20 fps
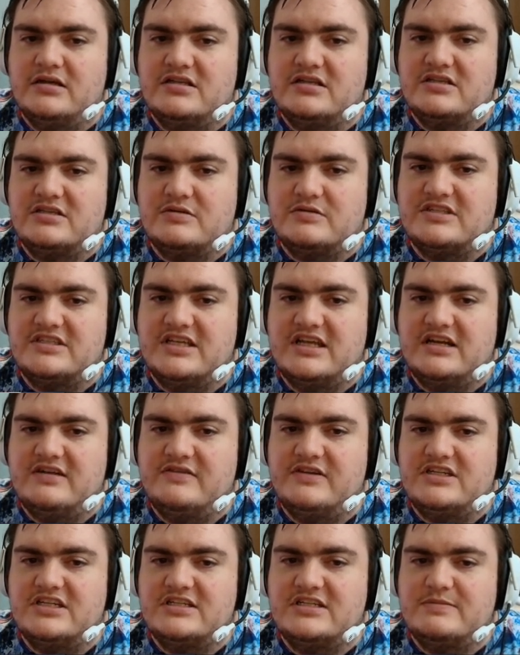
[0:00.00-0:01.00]
So instead of
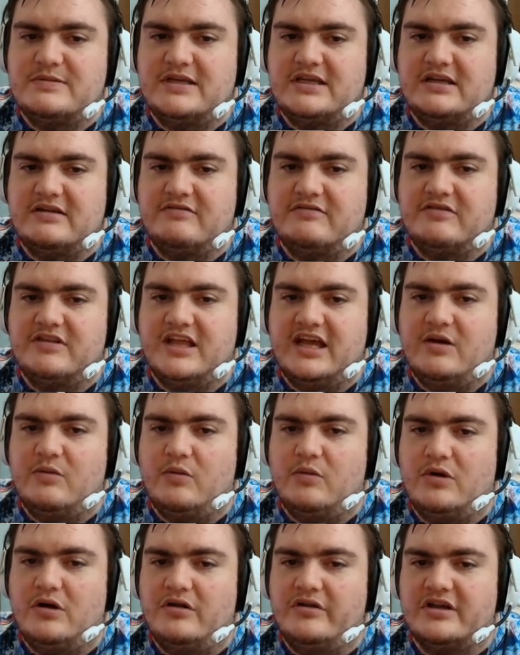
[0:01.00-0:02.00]
it just being a flat
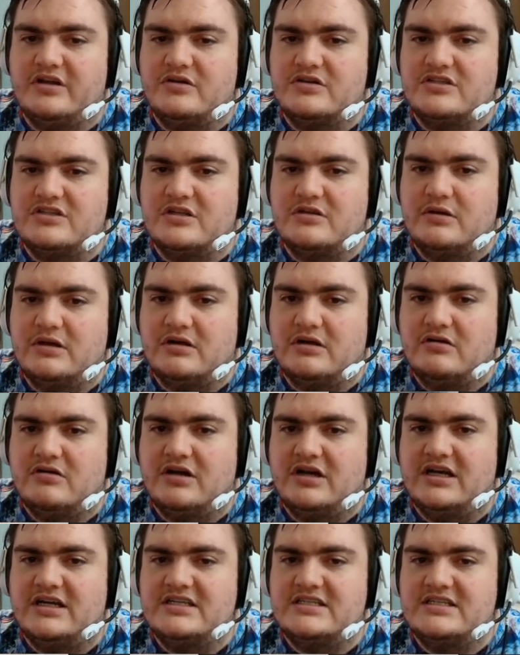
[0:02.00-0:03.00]
wall that goes all the way
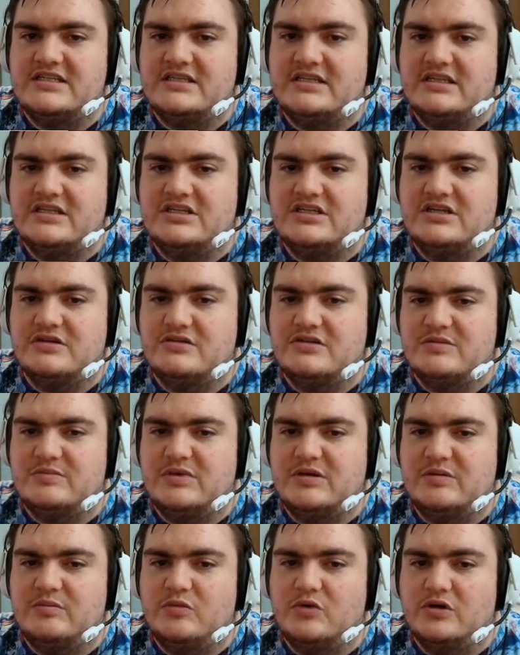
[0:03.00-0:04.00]
across, this shows a
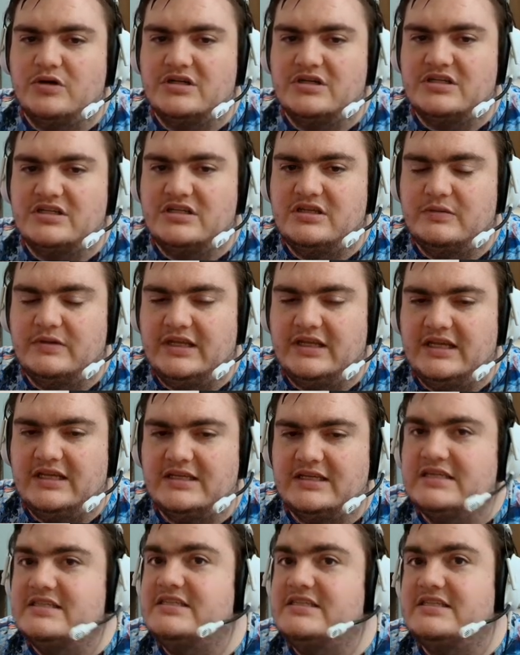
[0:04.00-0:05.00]
bit more
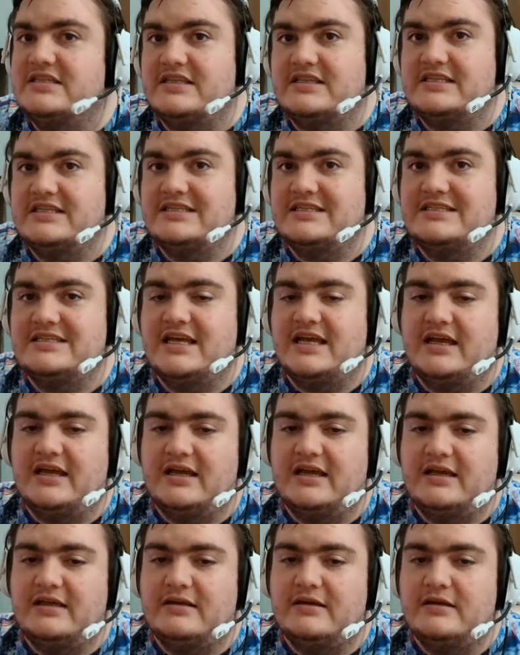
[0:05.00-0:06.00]
uniqueness to the
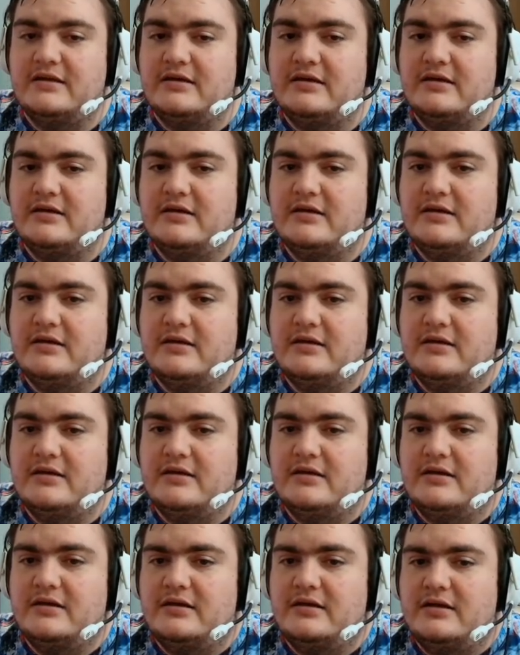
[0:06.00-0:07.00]
design.
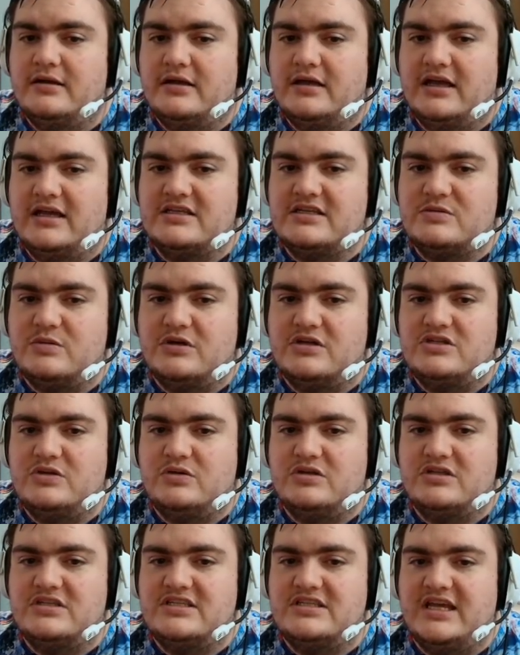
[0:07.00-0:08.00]
As well as you
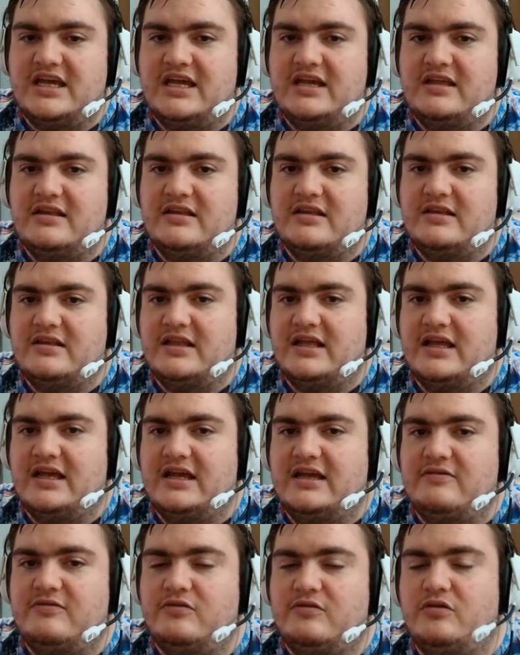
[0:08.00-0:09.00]
could set
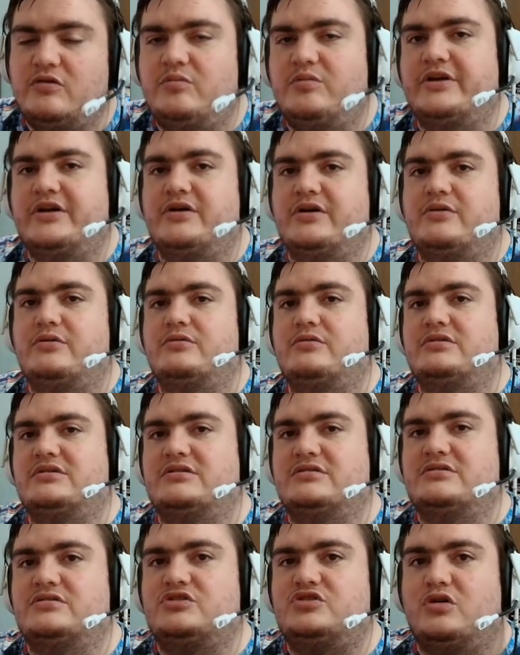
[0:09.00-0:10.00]
like
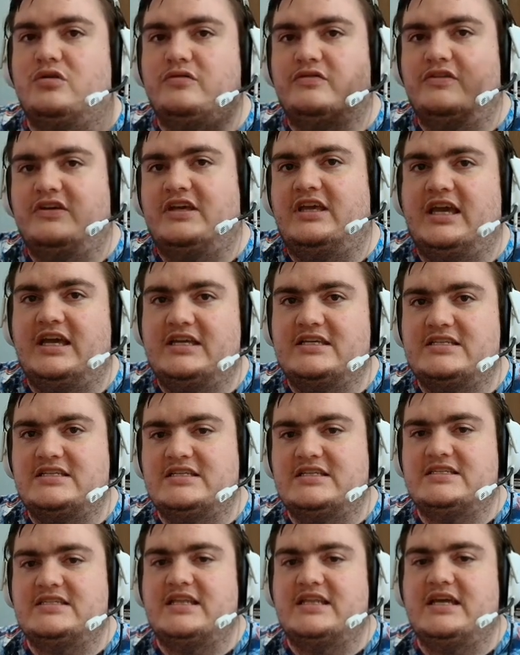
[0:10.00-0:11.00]
full-blown trophy
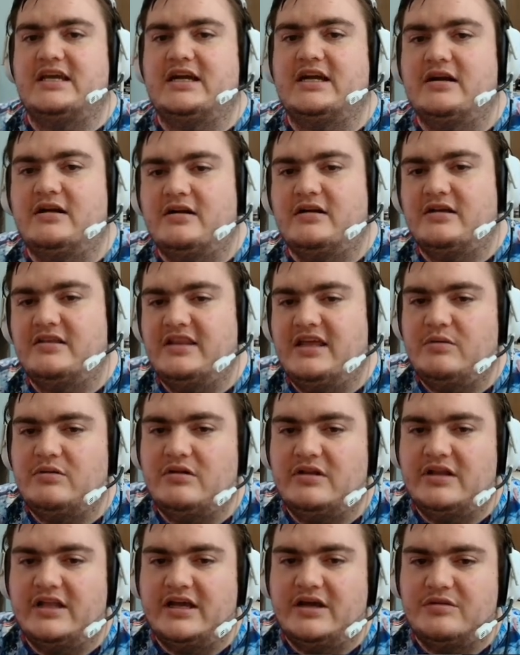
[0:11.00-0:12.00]
cases there, and that would
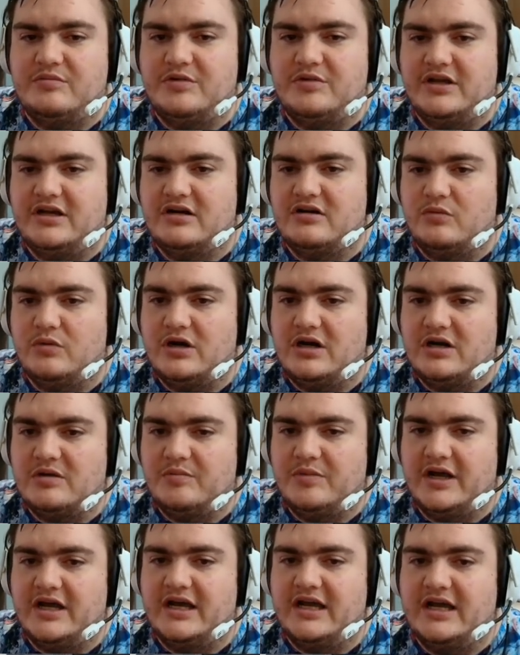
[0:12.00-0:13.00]
allow the player to walk
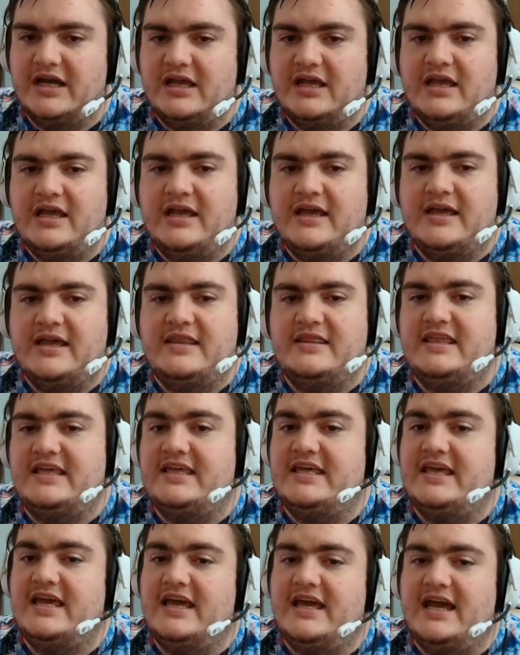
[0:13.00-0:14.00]
by. They
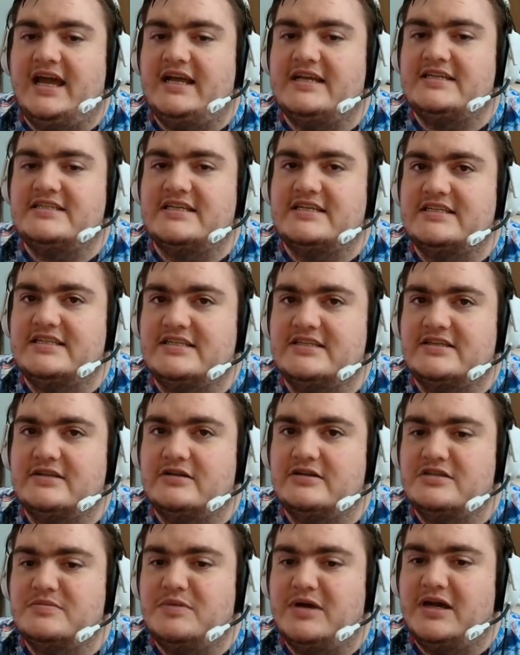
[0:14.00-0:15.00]
can't access this
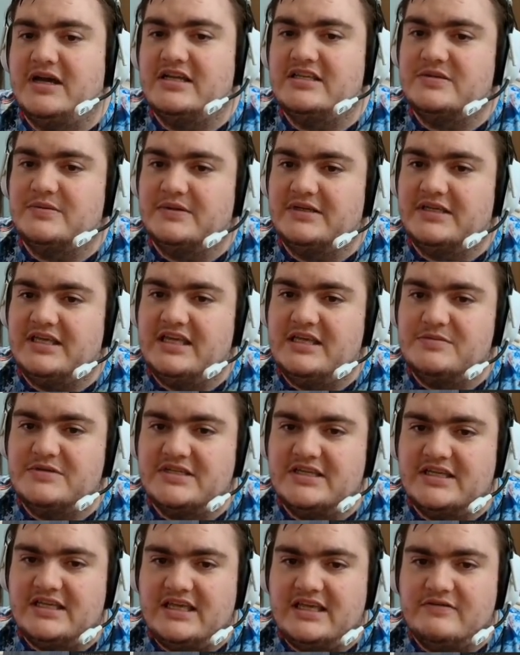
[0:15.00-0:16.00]
little spot, so it keeps
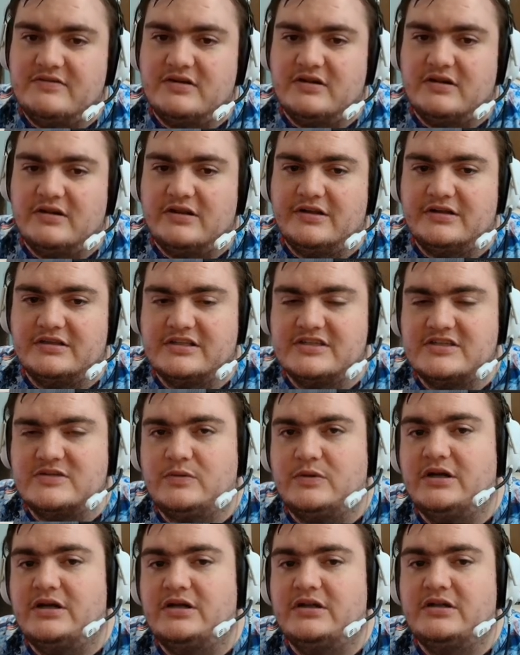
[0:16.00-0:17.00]
it even along this
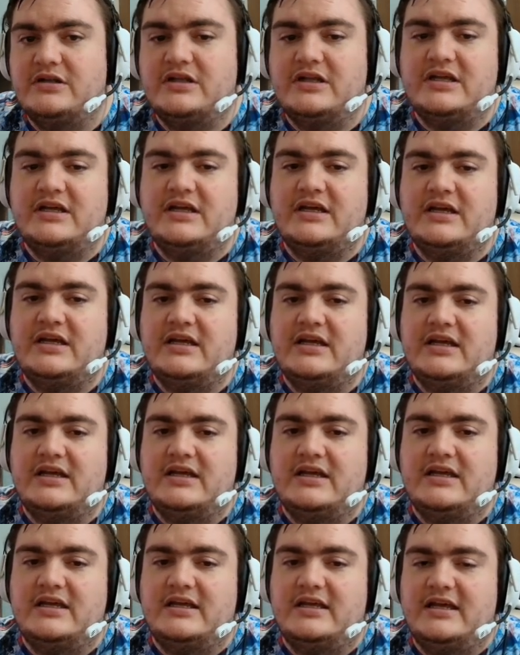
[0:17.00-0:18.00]
wall.
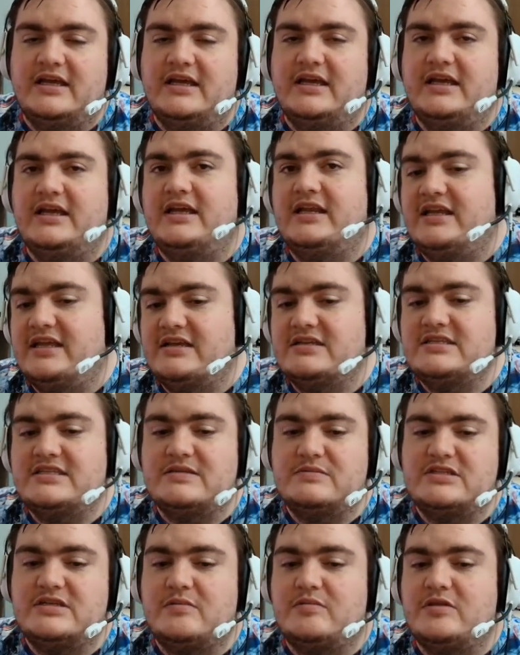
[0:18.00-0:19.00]
And it gives
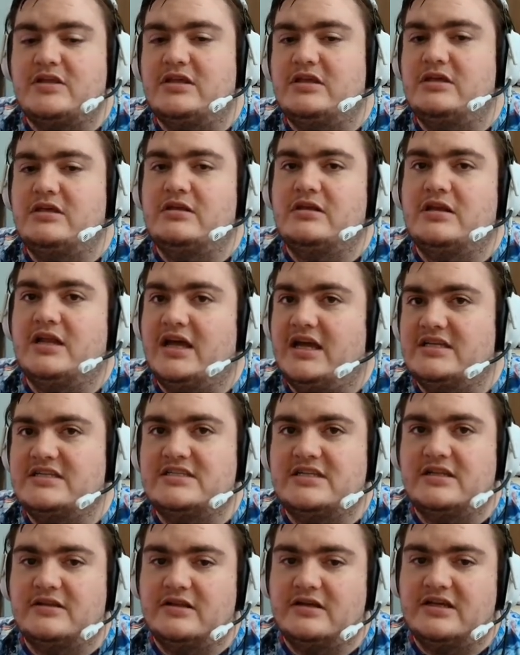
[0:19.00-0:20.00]
them something nice
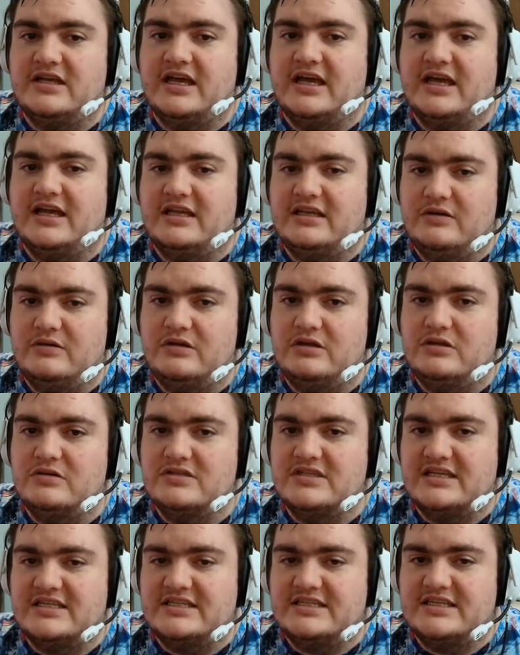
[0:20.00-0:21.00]
to look at, and you can use
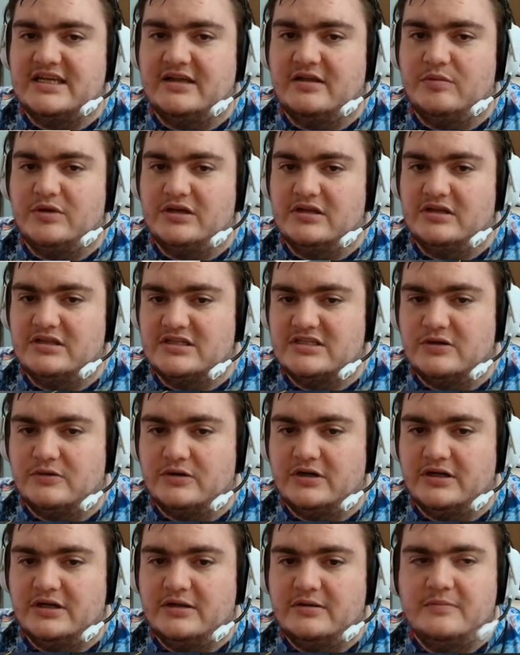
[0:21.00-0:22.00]
that to tell a bit of the
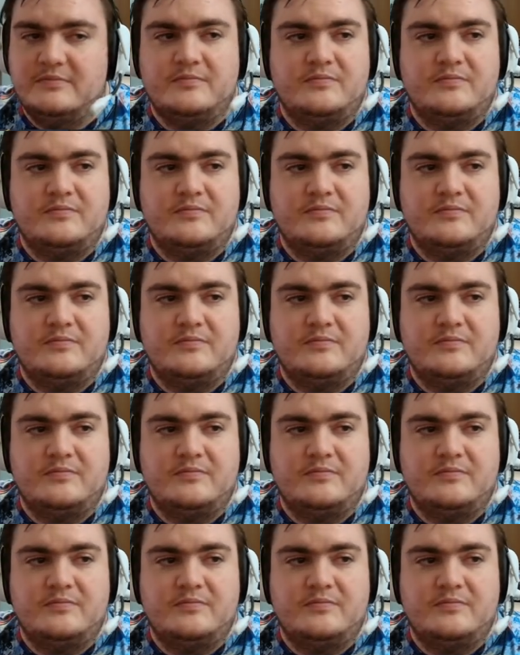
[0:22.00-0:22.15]
story.